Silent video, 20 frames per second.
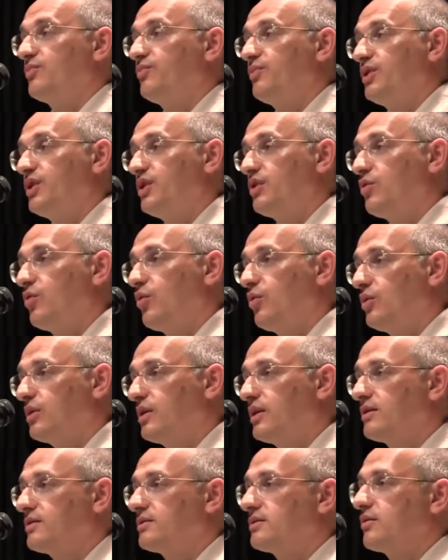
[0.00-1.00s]
with
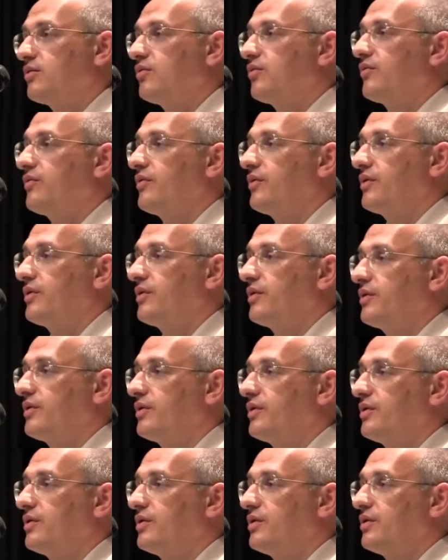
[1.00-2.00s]
soft
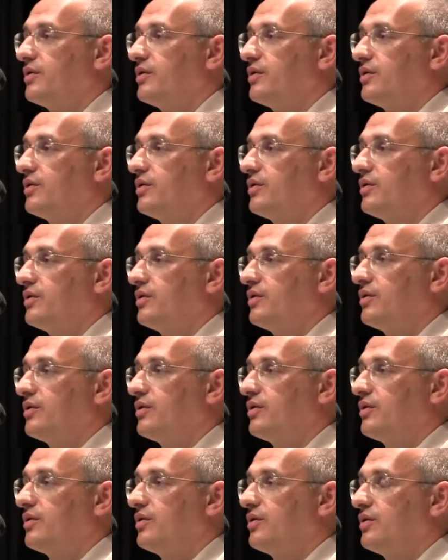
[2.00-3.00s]
words or even
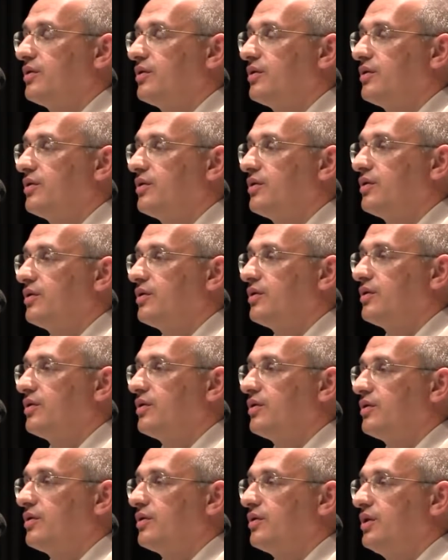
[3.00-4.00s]
bitter
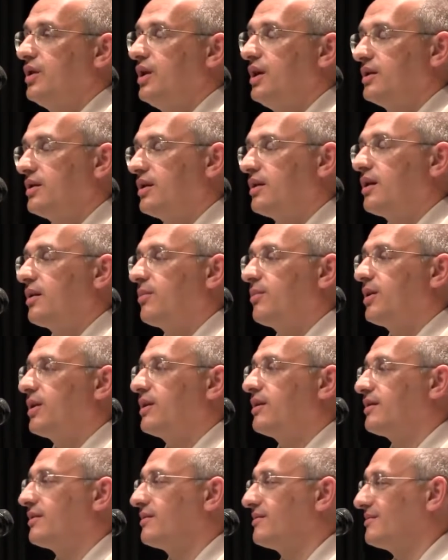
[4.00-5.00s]
words.
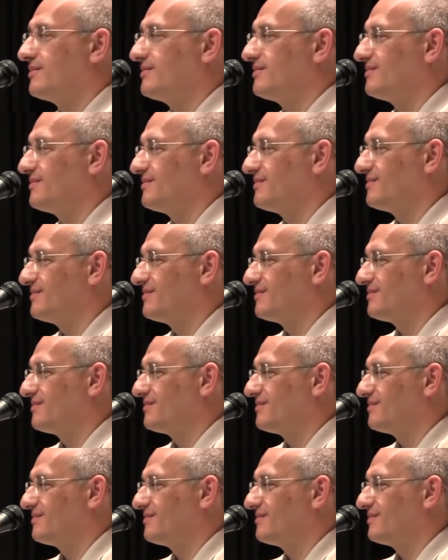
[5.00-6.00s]
And it's
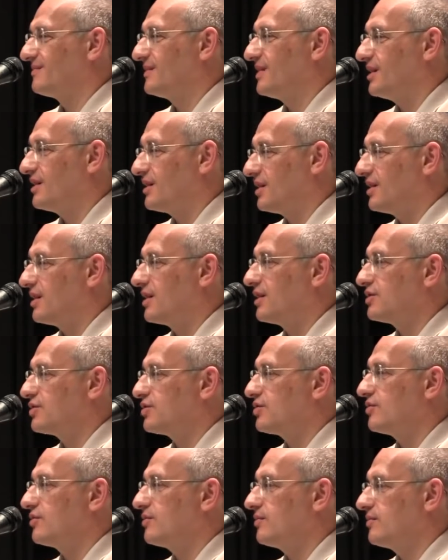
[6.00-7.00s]
okay.
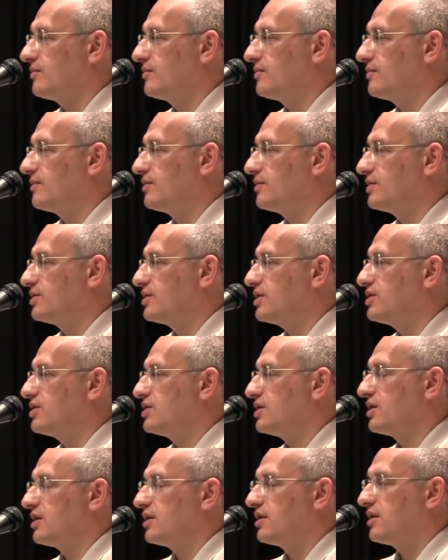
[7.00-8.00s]
It's
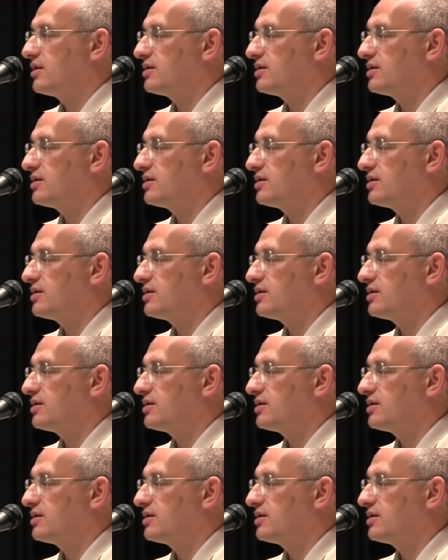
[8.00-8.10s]
good.